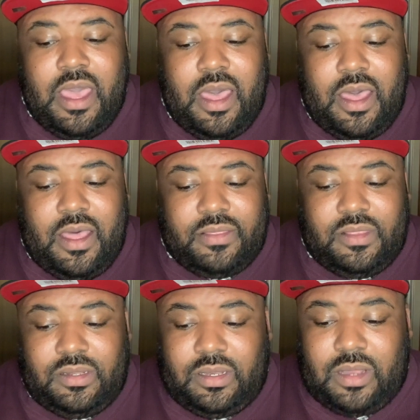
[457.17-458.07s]
Uh,
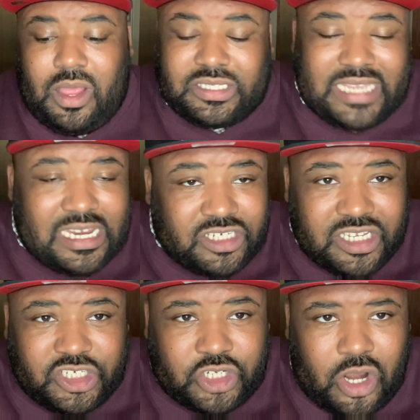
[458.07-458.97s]
the Los
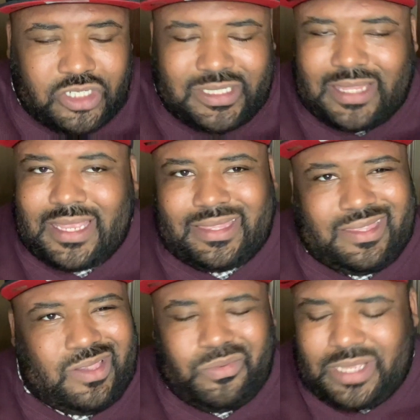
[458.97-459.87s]
Angeles Chargers, I think,
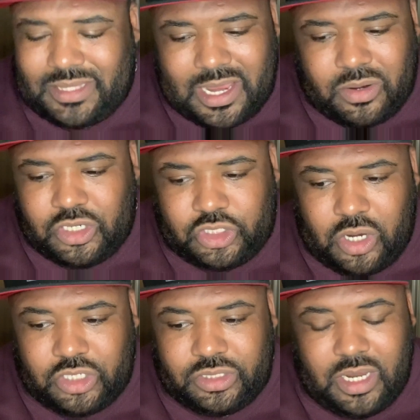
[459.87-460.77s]
don't think they're going to
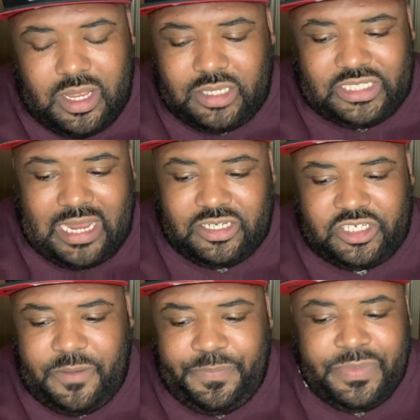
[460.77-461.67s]
charge uh,
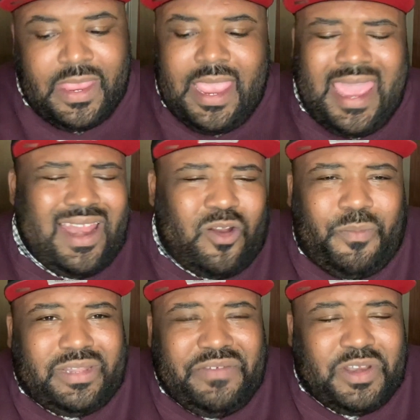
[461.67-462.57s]
challenge them. And I
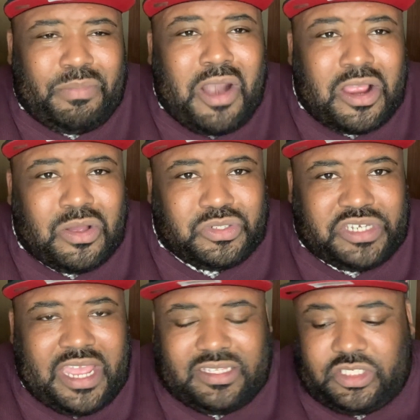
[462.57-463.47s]
don't believe in the
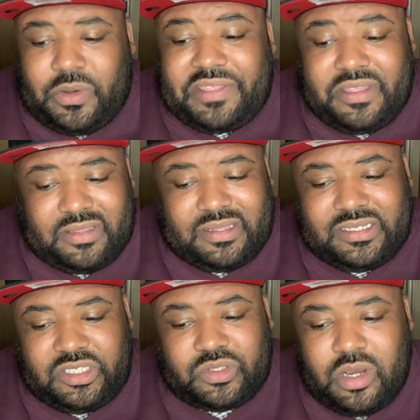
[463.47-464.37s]
Broncos yet. So I think that
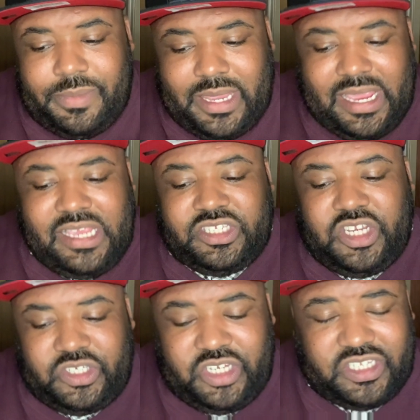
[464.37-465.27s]
this is going to be an
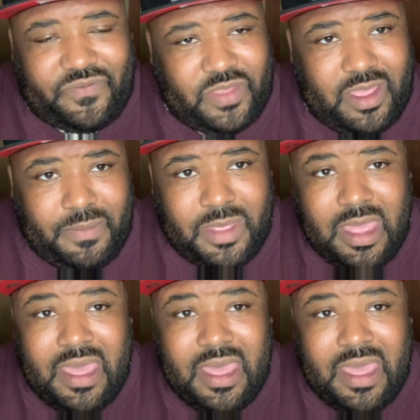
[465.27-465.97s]
easier season for them.